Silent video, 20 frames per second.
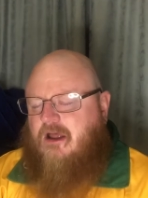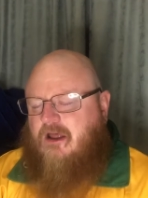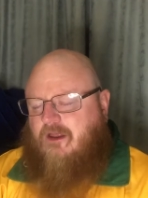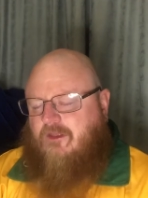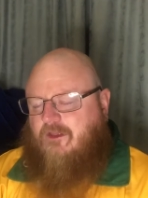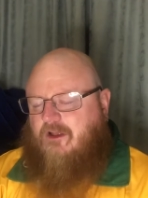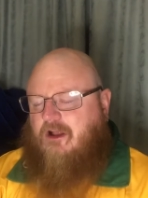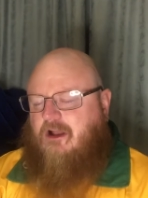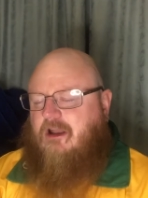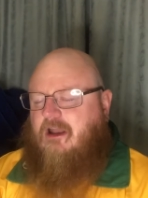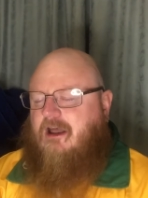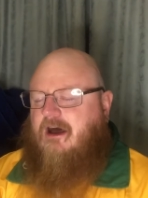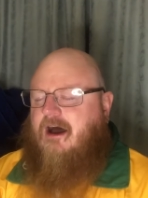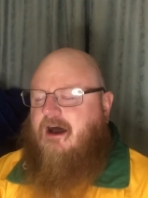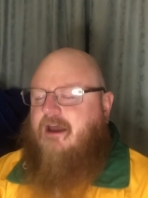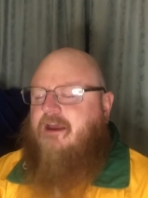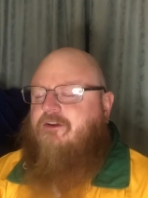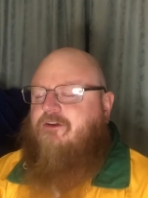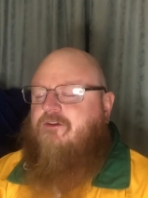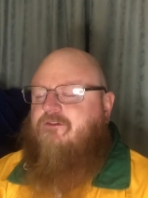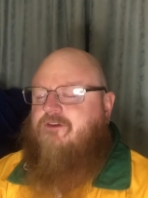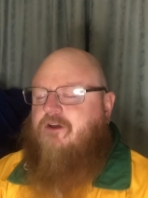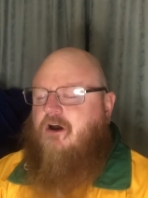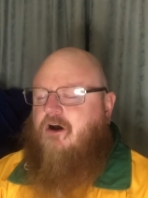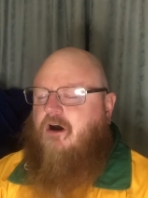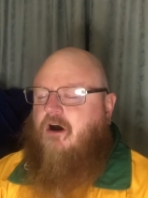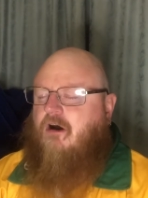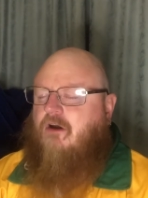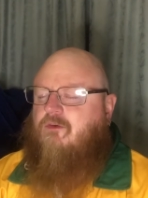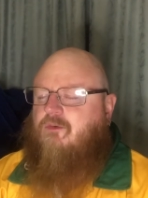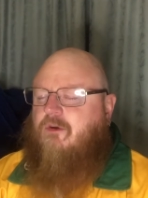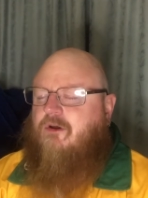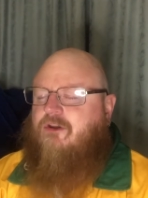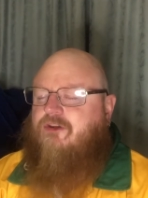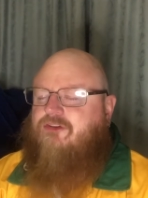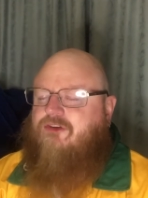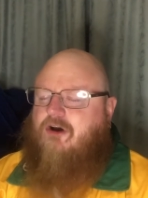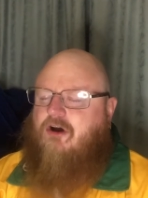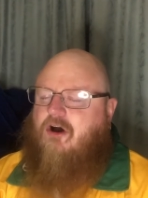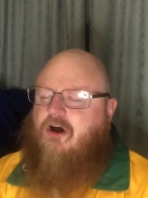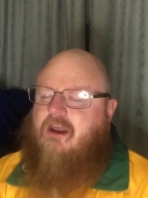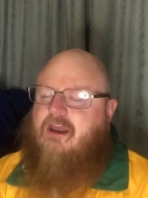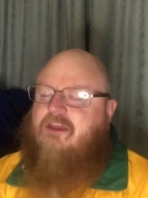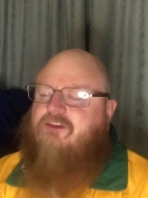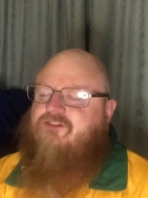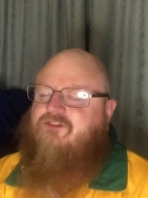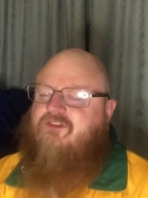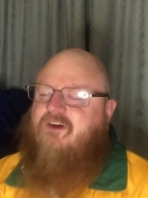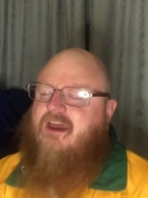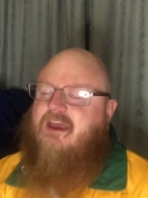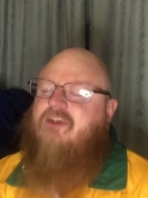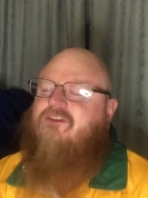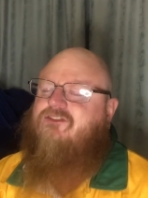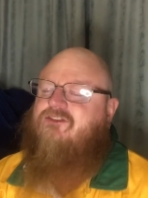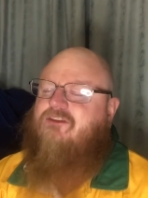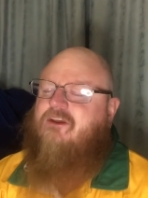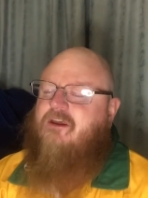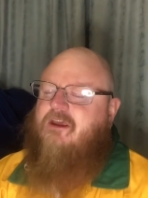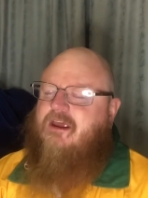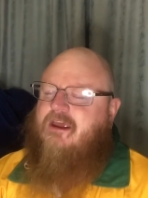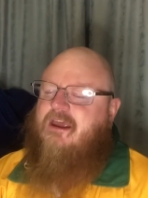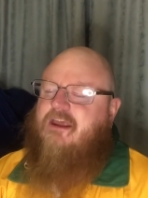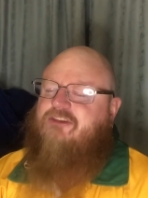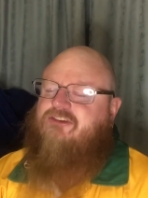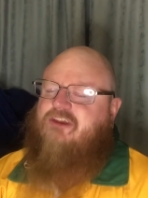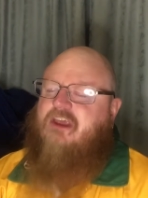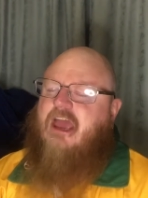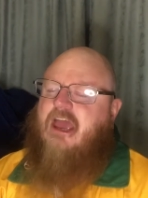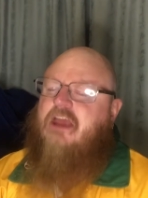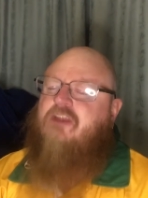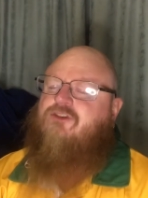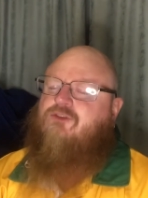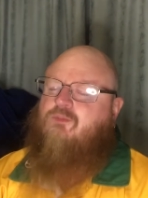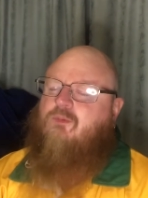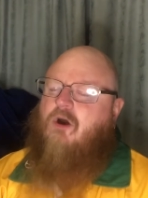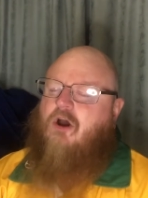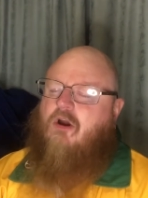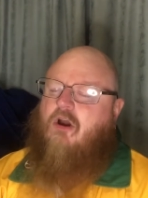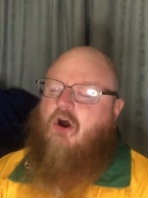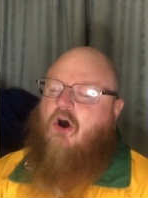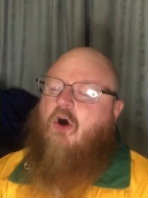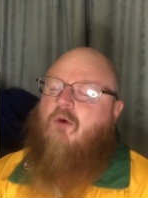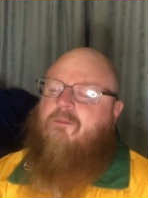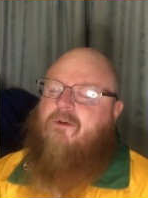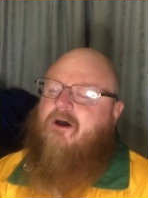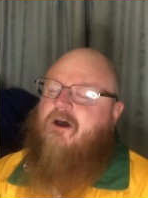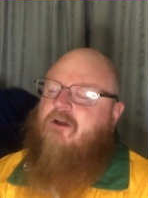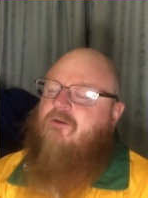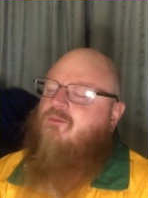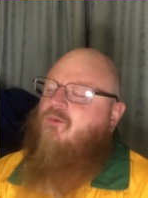The light of God was on its face, its gates were open